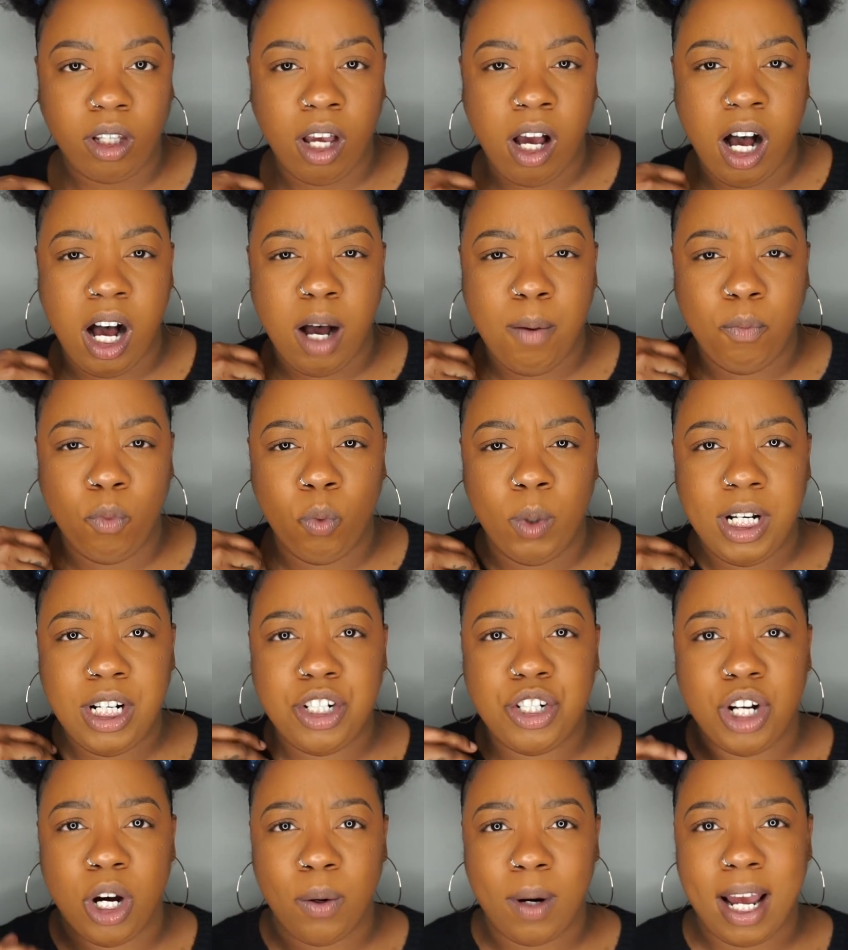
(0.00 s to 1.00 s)
Um,
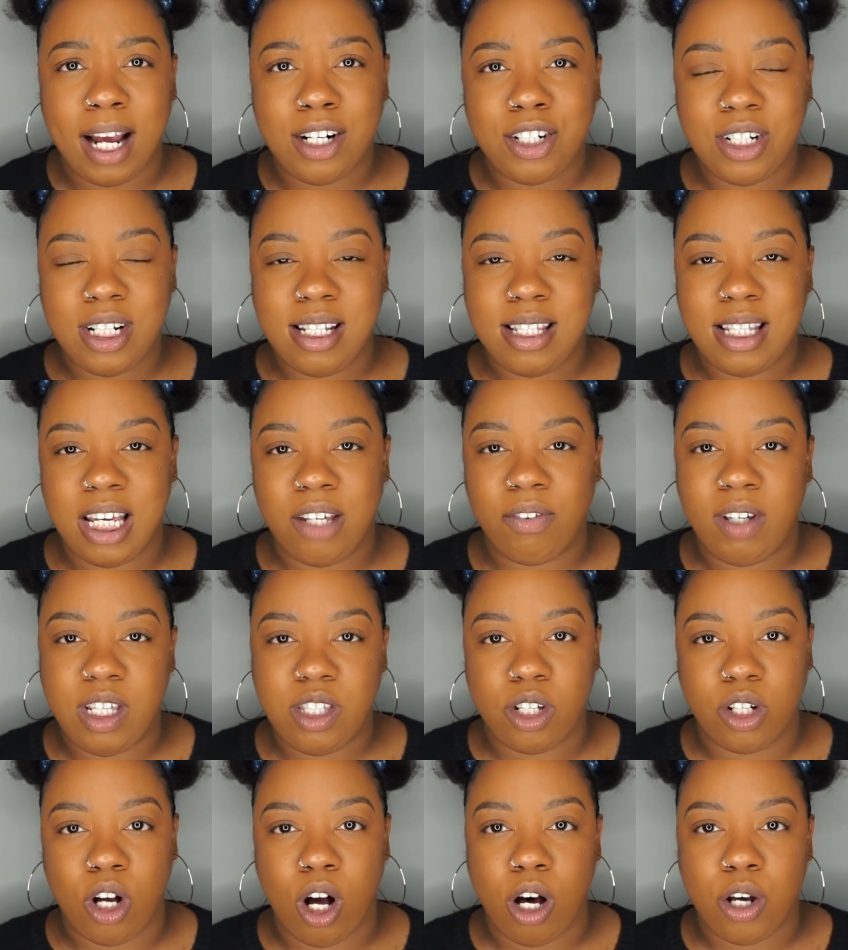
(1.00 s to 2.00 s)
we don't actually see if
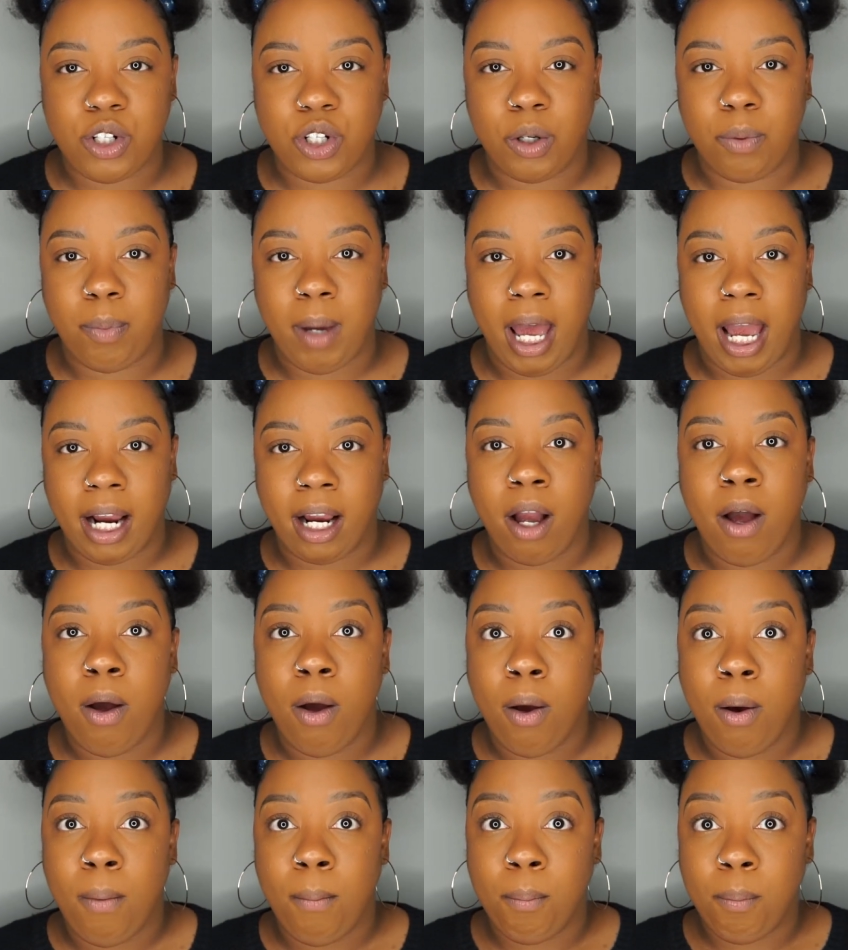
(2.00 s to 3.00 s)
Issa calls her back,
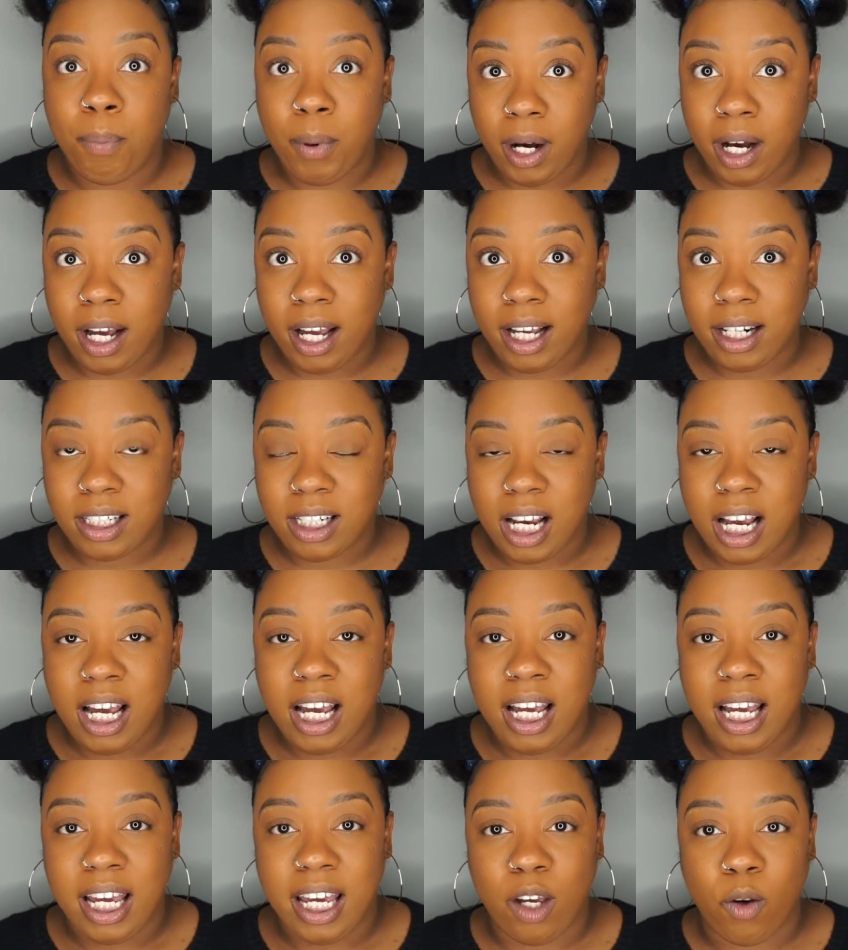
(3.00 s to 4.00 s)
but
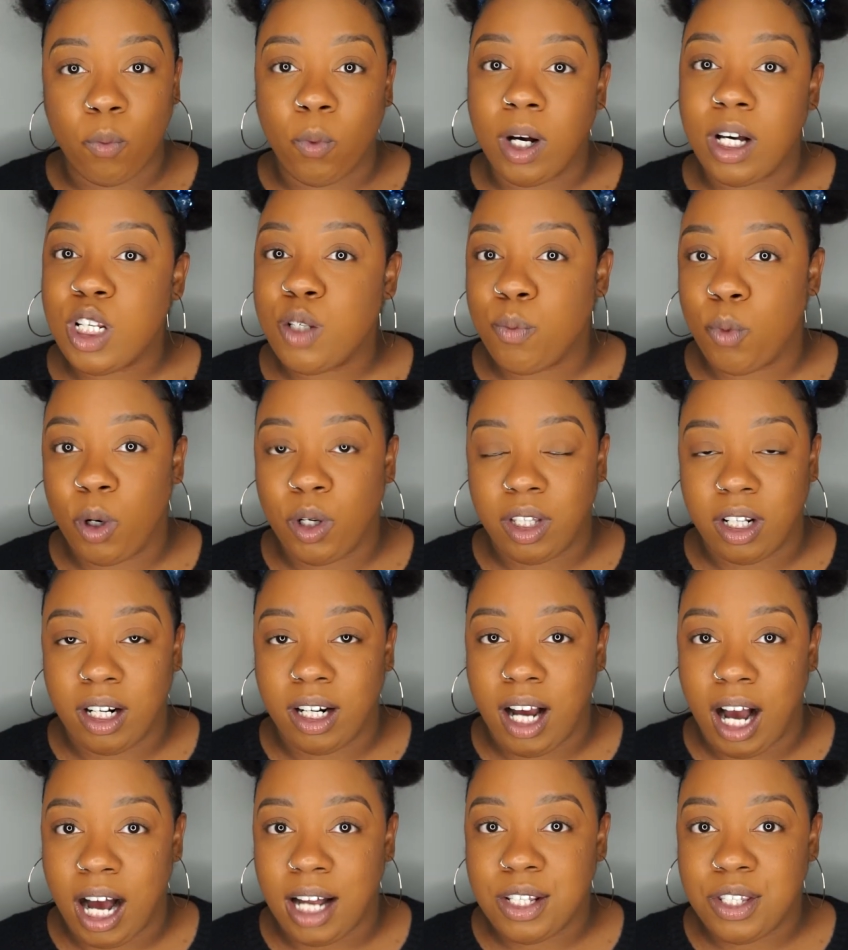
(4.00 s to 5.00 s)
it was more than
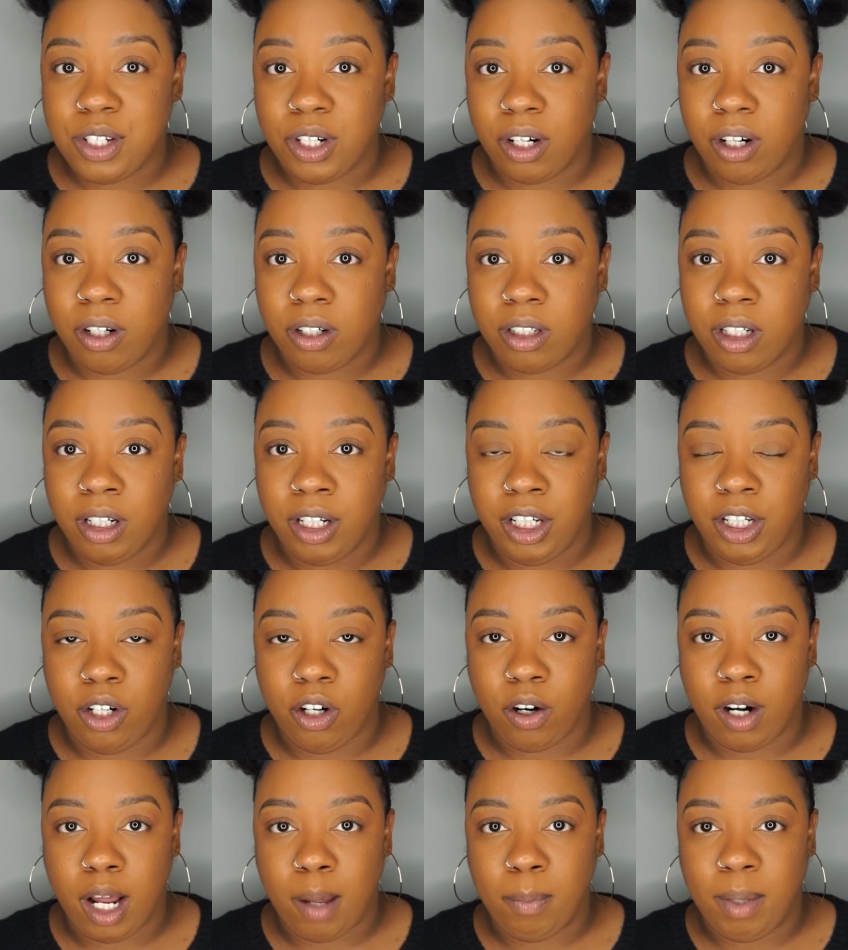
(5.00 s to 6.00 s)
a concert. You know
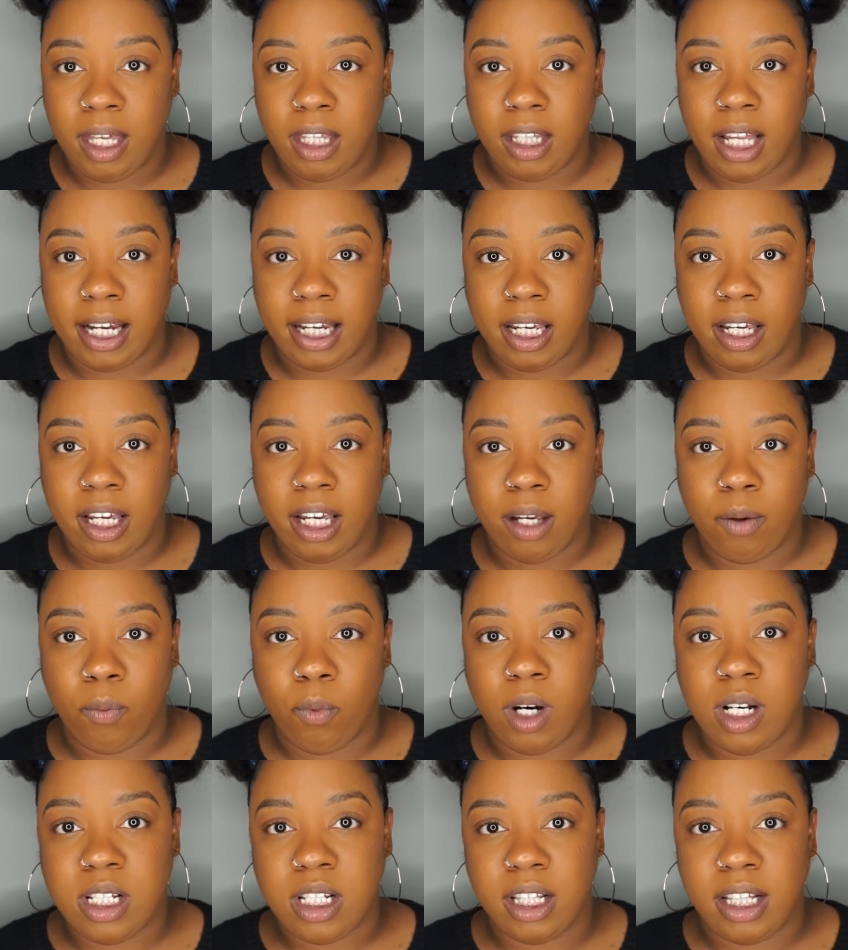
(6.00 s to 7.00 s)
what I mean? Like it, it
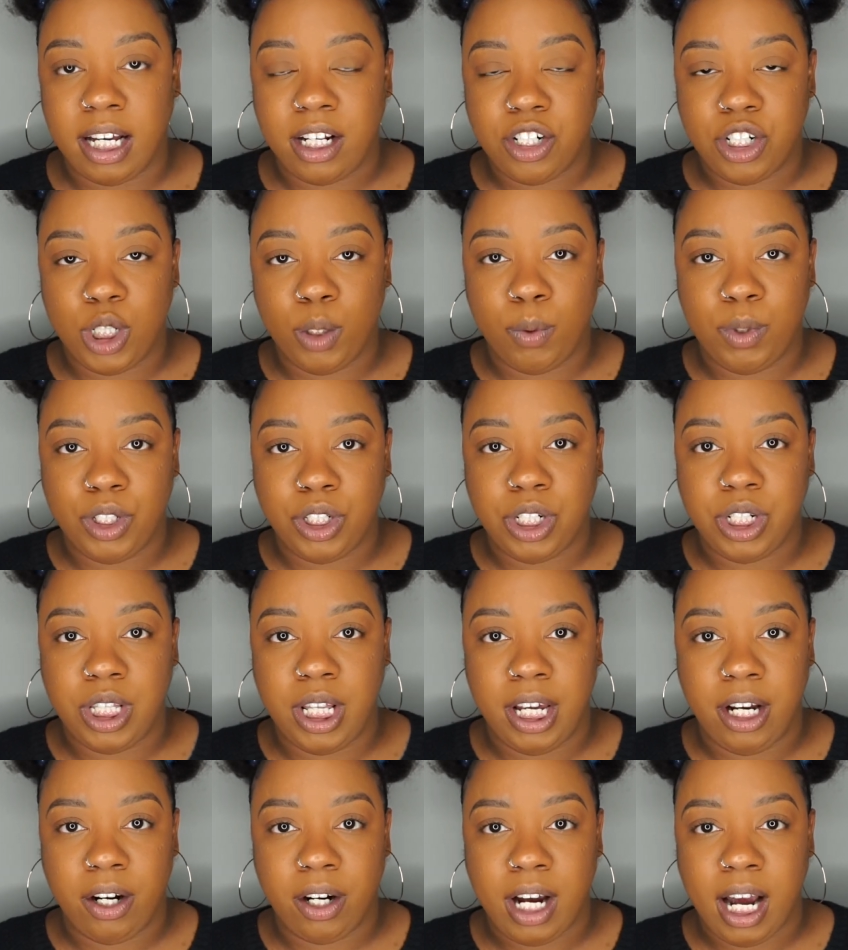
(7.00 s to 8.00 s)
wasn't that she was just
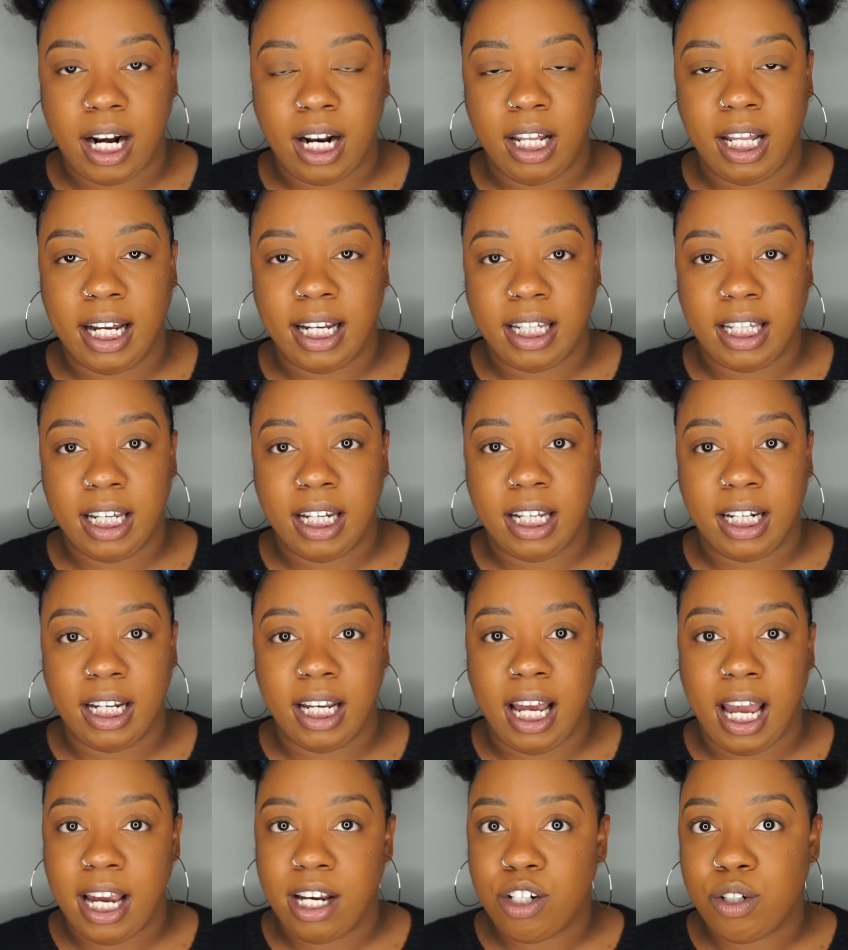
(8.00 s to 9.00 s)
there kind of like kicking
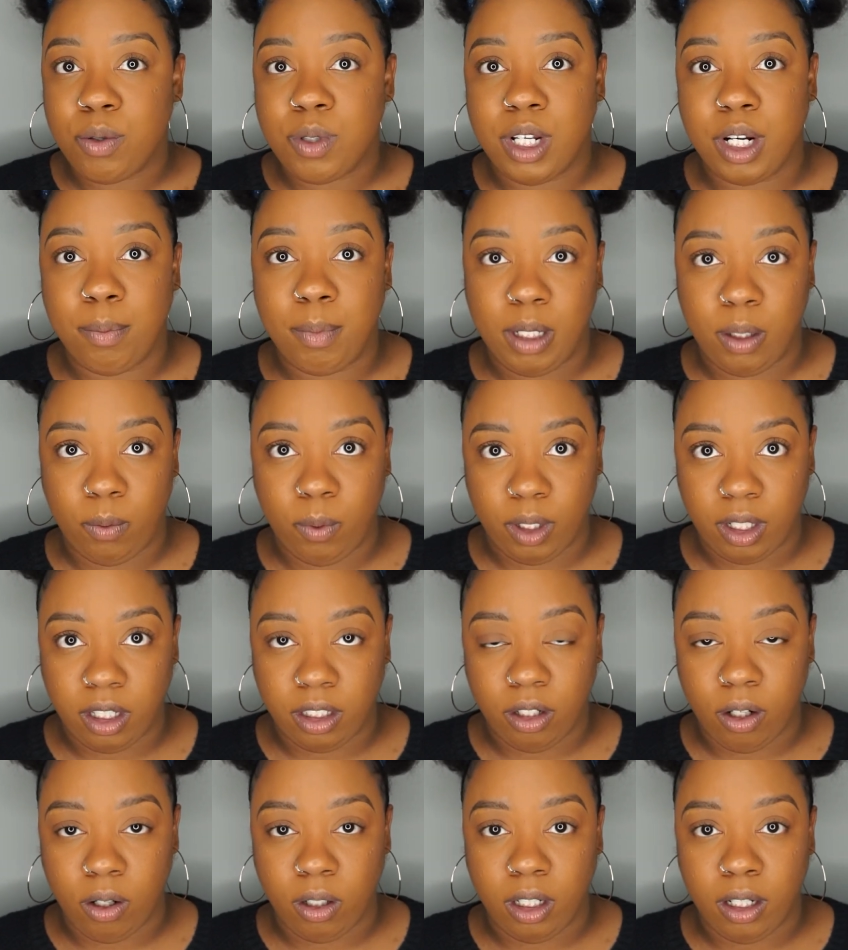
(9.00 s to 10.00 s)
it. A, she was there meeting with
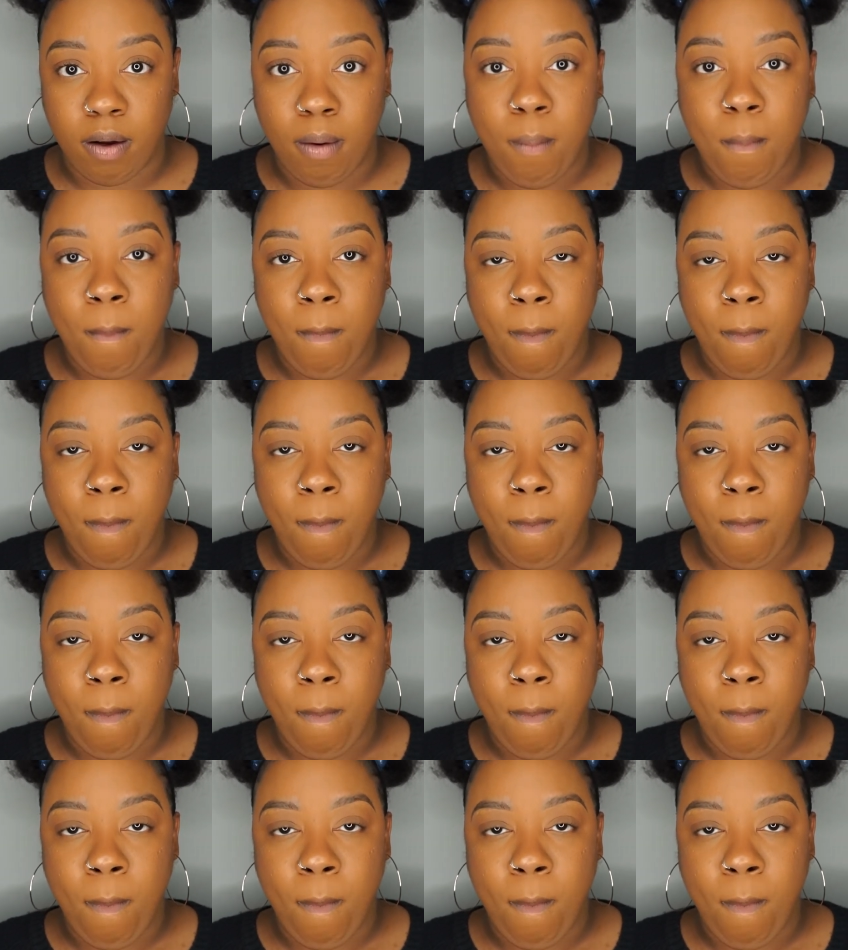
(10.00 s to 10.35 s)
Condola,